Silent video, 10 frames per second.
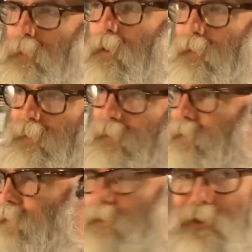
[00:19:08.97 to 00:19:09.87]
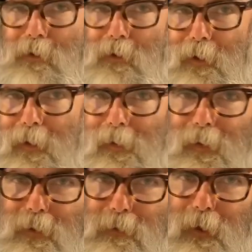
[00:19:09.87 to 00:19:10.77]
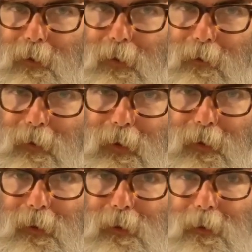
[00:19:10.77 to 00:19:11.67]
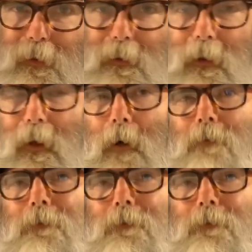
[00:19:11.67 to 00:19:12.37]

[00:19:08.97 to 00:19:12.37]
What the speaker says: of the journey, I guess, right now.